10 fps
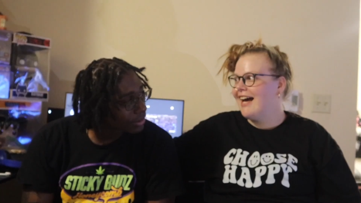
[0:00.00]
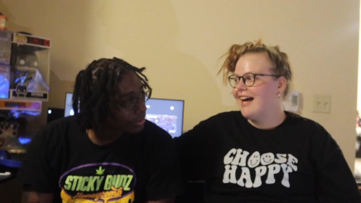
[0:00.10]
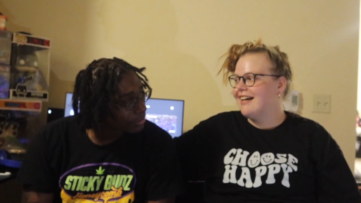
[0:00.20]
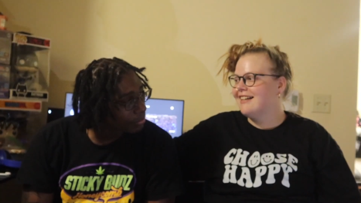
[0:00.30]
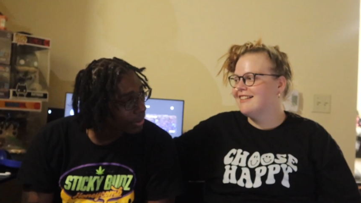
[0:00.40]

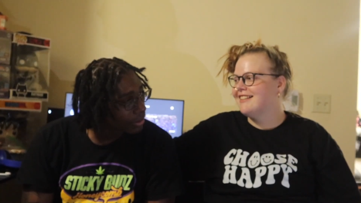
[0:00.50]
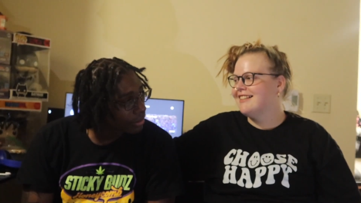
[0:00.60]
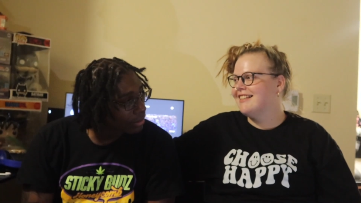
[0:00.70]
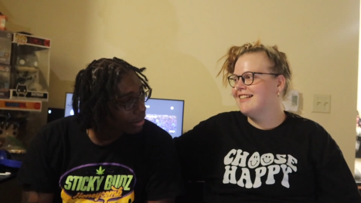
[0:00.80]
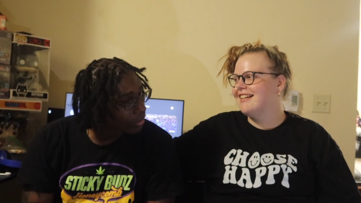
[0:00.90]
Speaker 1: it's
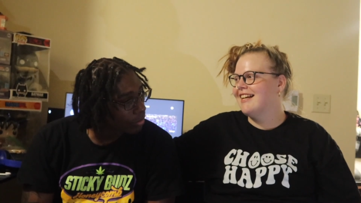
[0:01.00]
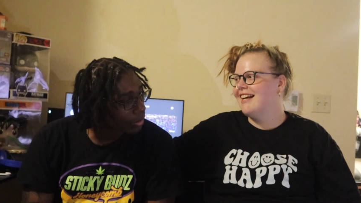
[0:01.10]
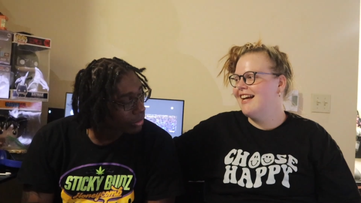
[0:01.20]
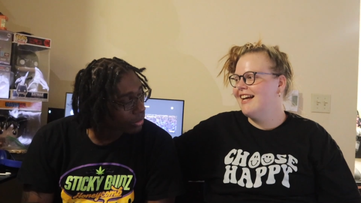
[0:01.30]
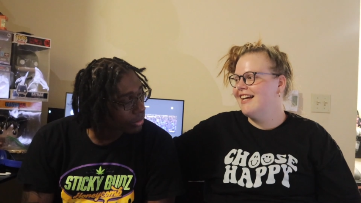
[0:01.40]
been a
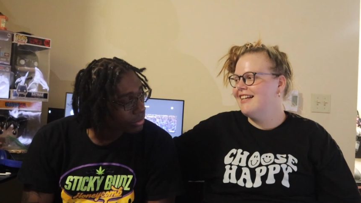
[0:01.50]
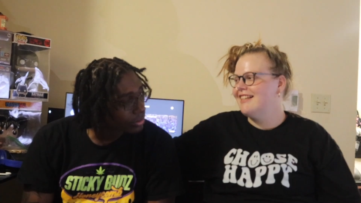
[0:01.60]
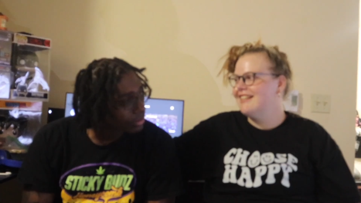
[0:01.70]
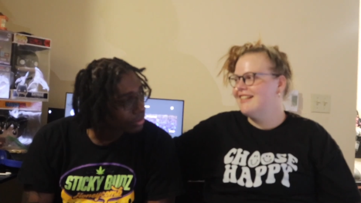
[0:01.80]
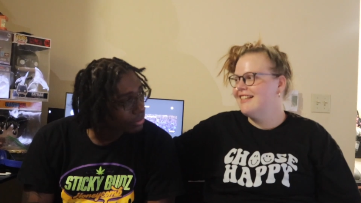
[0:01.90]
roller
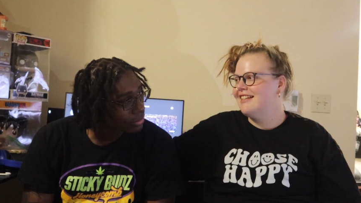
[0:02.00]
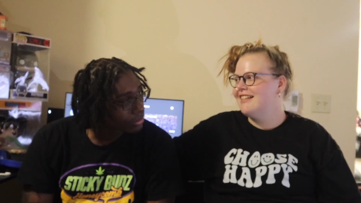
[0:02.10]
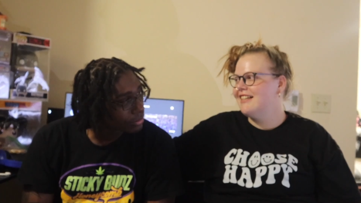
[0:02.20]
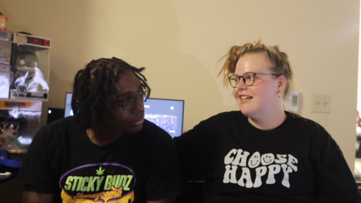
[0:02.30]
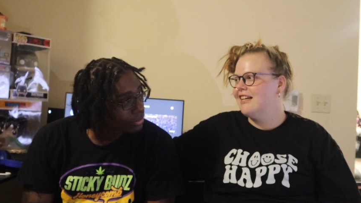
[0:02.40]
coaster.
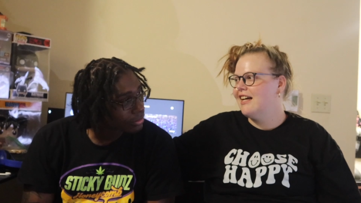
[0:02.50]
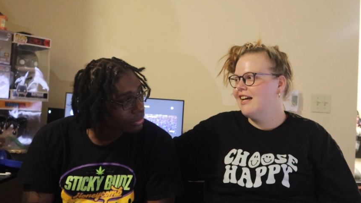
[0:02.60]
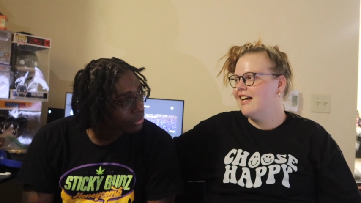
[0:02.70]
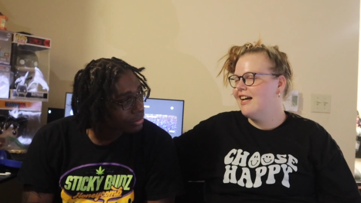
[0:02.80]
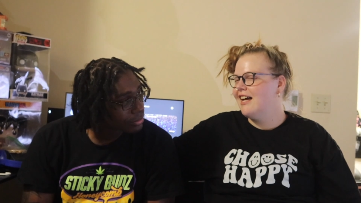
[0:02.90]

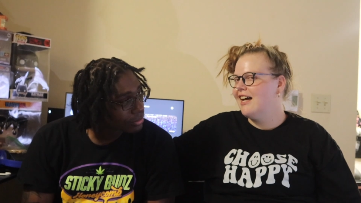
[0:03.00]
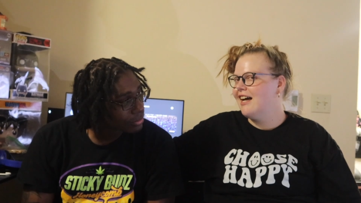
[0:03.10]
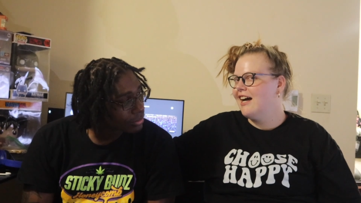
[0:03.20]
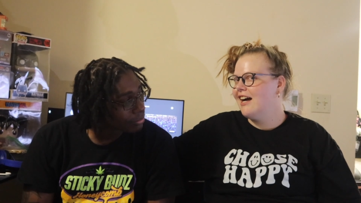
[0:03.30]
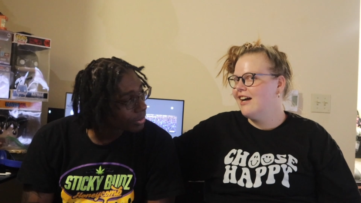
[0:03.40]

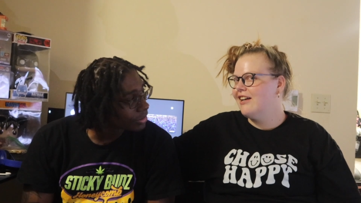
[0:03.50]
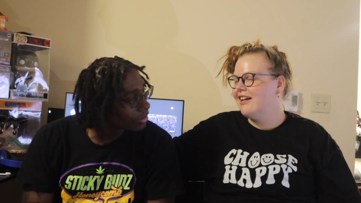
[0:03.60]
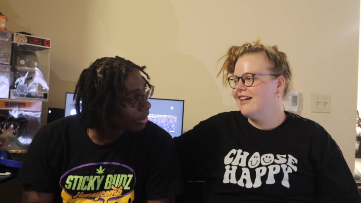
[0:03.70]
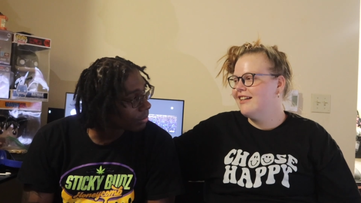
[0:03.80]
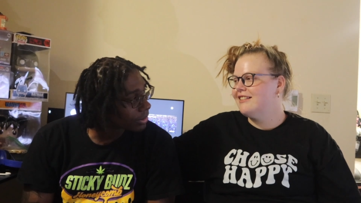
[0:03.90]
But you
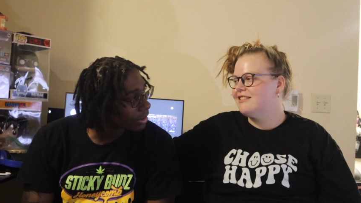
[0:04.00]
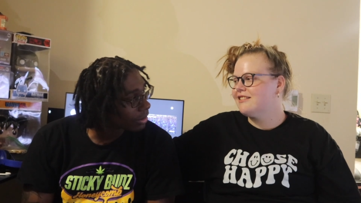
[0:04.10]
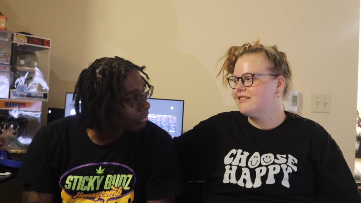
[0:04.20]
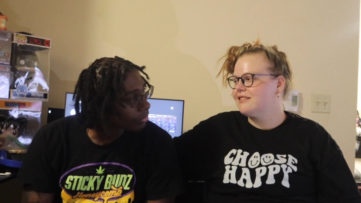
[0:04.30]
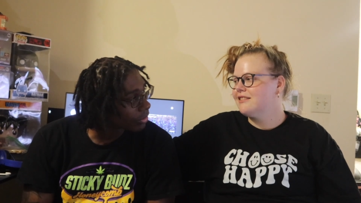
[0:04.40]
know how much I
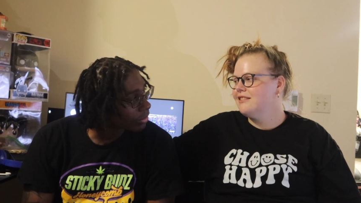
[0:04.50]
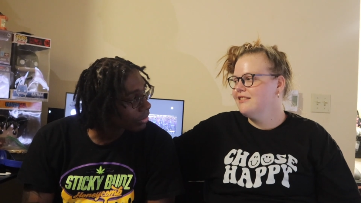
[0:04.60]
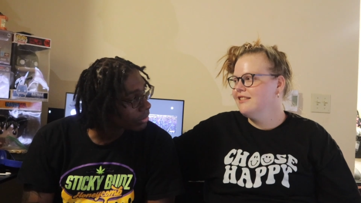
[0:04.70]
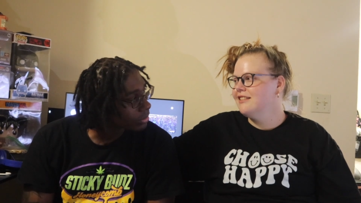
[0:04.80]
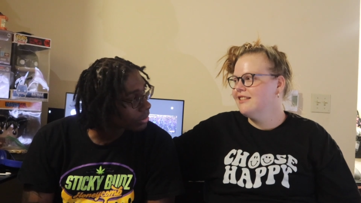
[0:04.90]
love roller
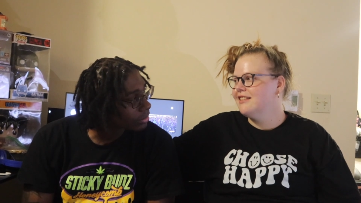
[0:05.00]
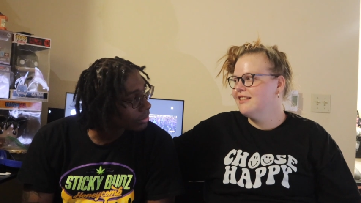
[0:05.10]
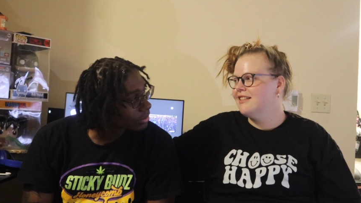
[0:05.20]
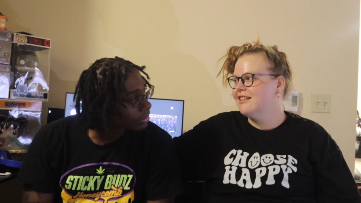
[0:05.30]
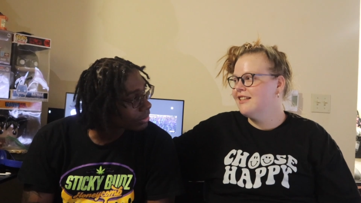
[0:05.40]
coasters.
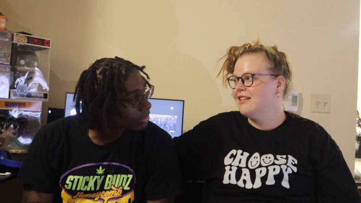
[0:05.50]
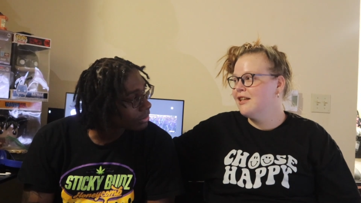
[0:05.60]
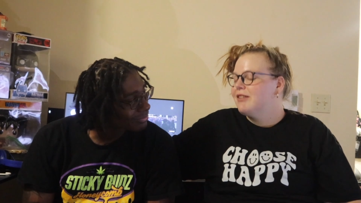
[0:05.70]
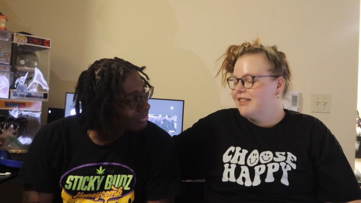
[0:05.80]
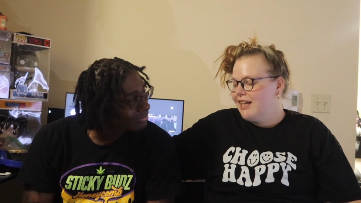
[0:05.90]

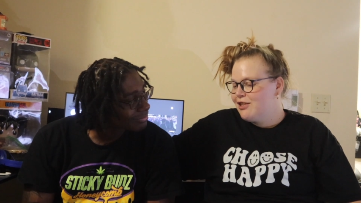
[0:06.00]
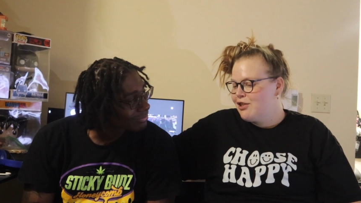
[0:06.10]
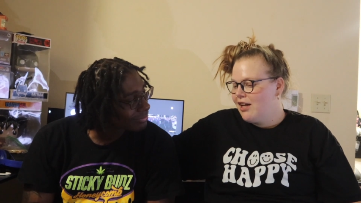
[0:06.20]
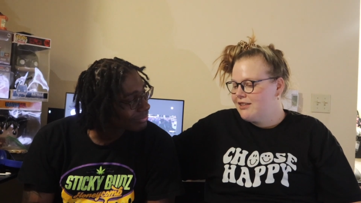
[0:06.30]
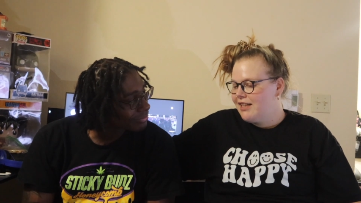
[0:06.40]
Speaker 2: You want to take a
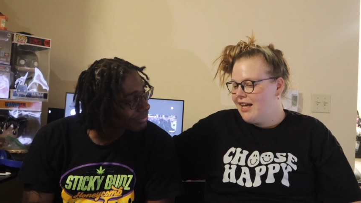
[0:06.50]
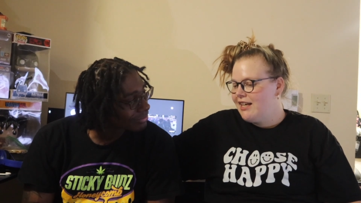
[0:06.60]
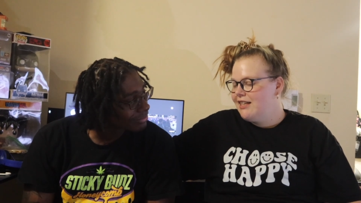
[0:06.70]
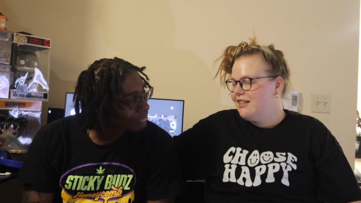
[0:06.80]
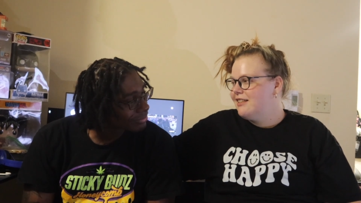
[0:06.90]
shot to
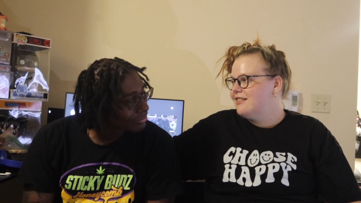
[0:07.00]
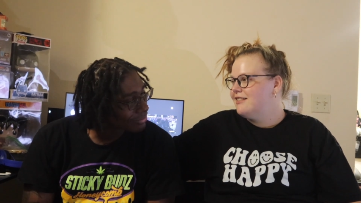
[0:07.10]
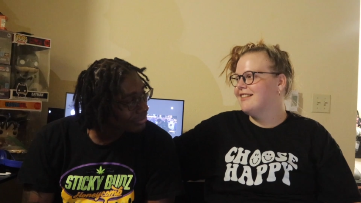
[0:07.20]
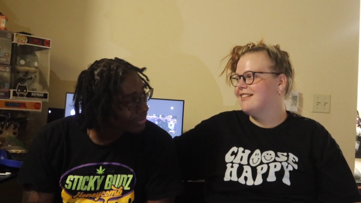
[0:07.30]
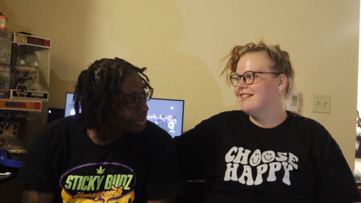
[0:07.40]
end it?
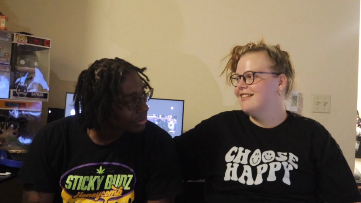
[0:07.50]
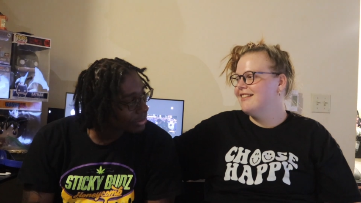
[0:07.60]
Speaker 1: Let's do